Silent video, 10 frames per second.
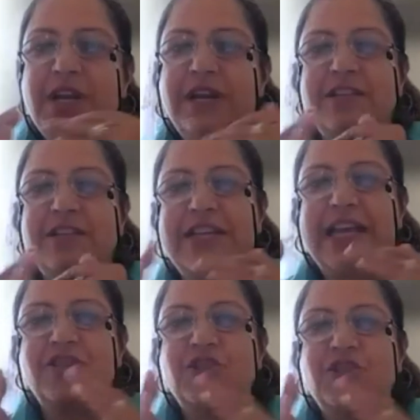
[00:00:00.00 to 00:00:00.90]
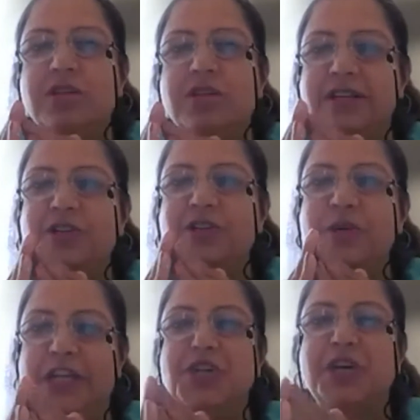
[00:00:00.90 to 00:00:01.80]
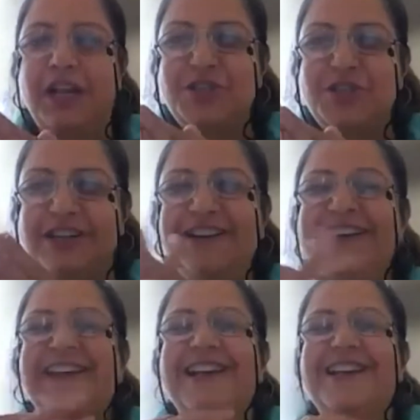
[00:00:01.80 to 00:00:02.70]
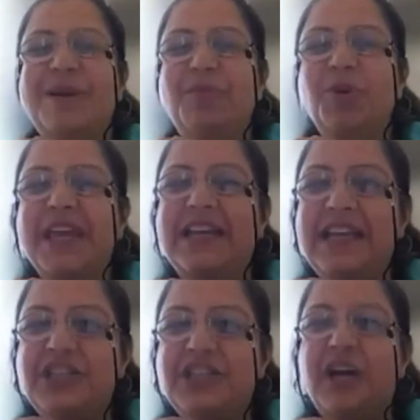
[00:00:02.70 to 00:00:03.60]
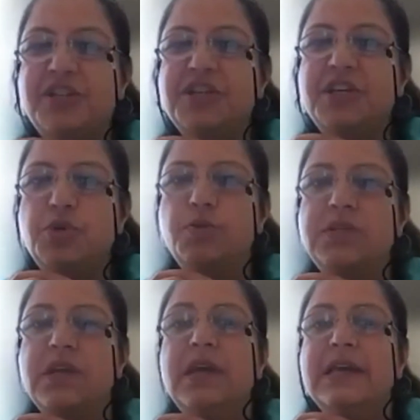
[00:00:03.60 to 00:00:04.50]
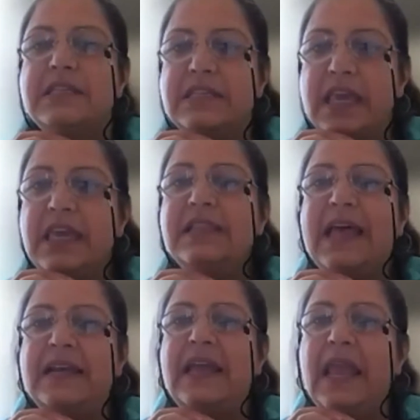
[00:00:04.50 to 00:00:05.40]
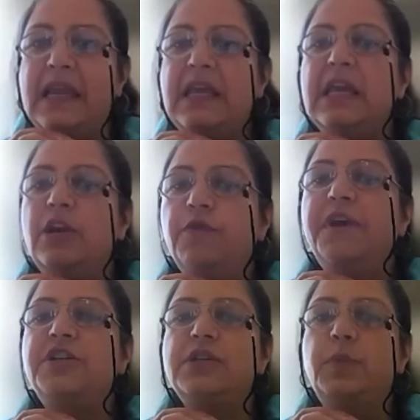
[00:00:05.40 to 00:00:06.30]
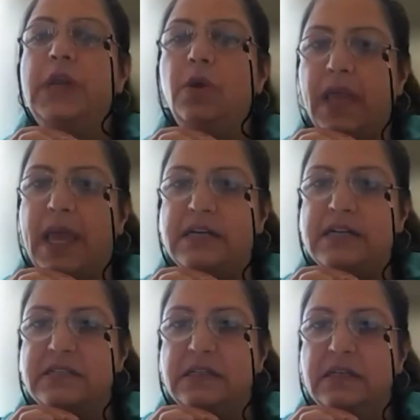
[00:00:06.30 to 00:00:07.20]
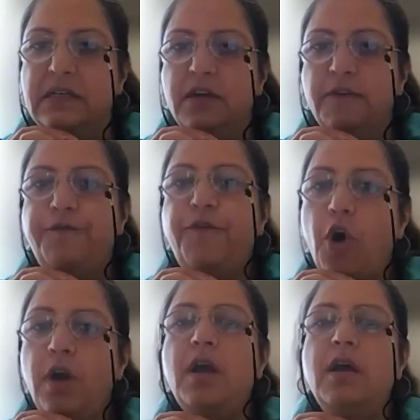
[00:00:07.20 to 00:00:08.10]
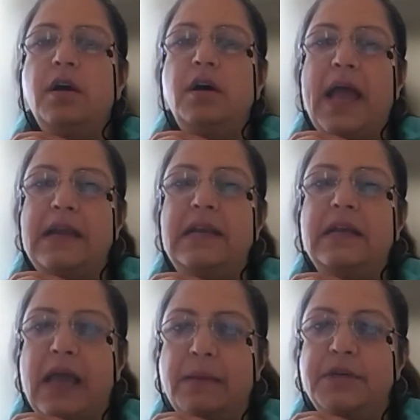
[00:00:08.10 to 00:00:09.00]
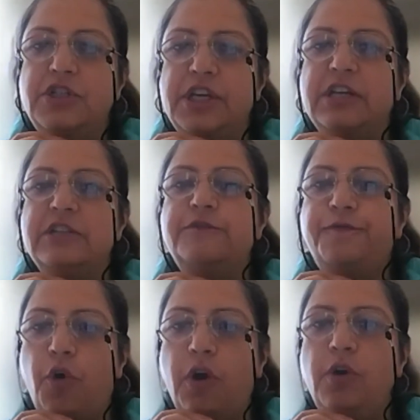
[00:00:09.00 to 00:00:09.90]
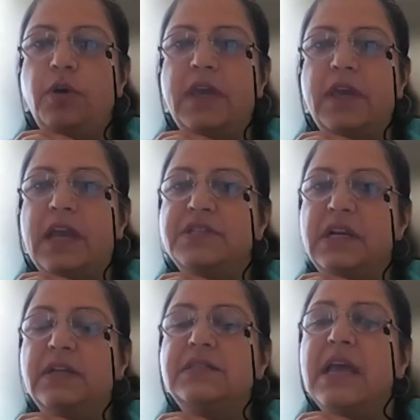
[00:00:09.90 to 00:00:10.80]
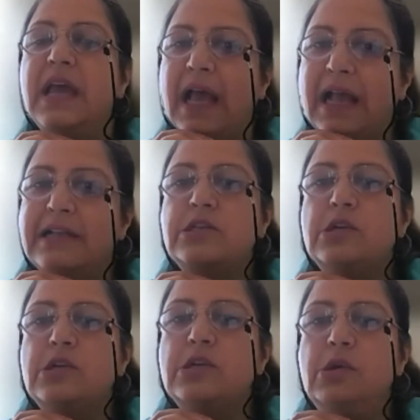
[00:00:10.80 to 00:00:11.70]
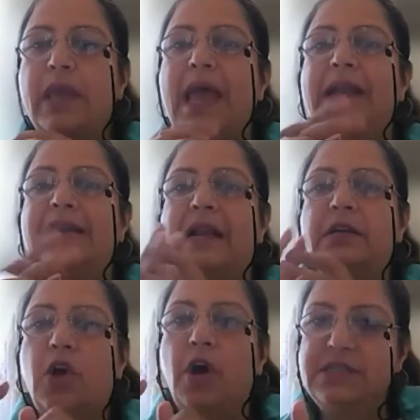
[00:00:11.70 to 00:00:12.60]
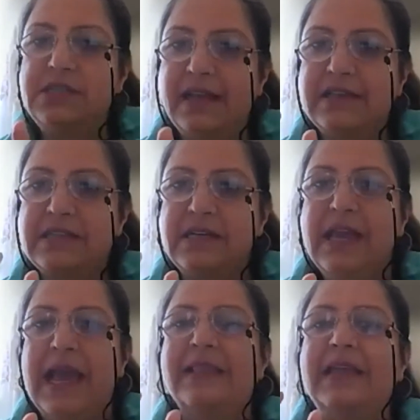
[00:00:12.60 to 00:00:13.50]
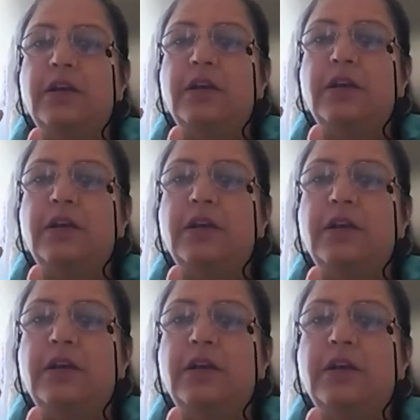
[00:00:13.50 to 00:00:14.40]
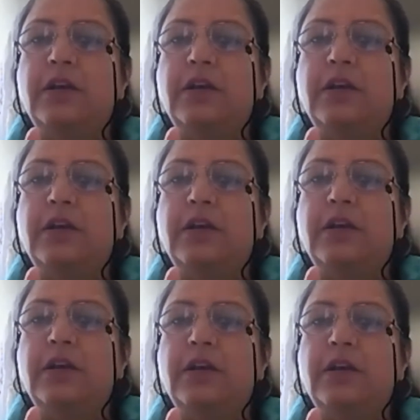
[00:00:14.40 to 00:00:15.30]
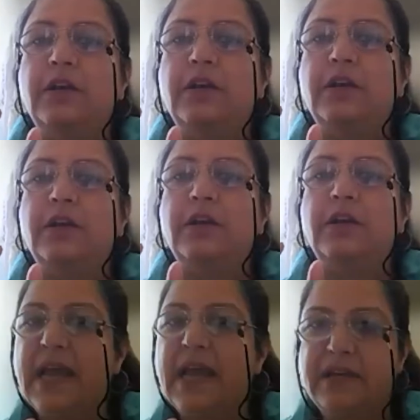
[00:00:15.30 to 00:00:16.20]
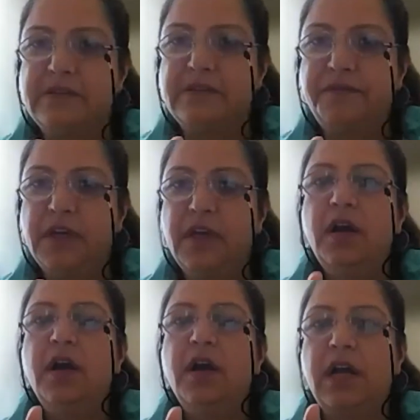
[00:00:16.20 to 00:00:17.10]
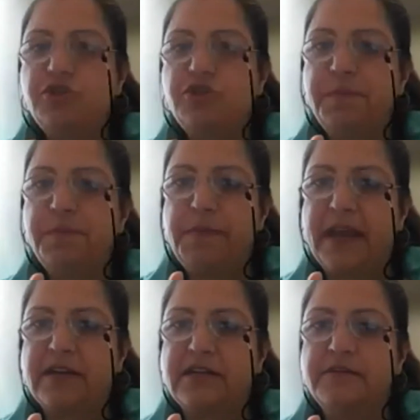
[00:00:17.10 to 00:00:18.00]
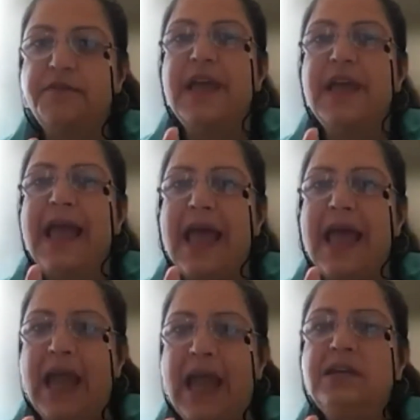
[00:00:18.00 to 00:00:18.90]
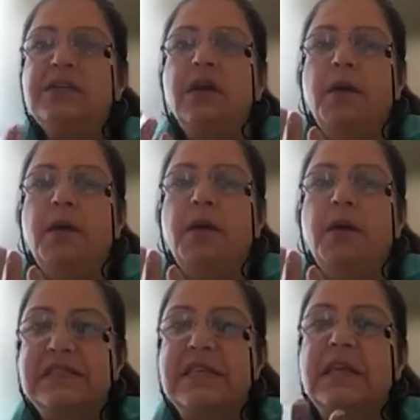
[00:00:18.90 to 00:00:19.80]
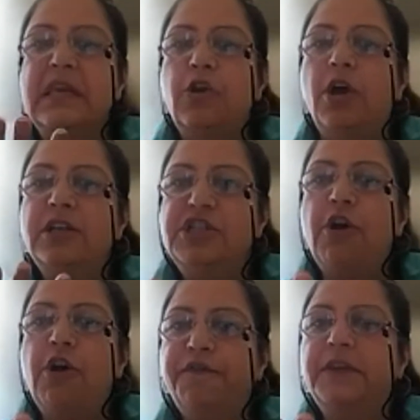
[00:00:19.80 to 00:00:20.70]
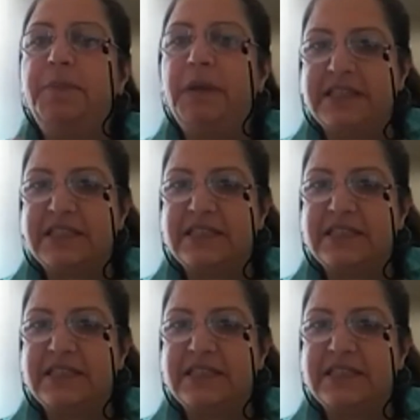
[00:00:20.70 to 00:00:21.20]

heritage gets shortened into nature culture. So I'm looking at nature culture issues, saying that any innovation we look at for handling climate change, for looking at resilience, has to look at that context. And that text is composed of a cultural narrative, a cultural perspective, and a basic ecology of the place.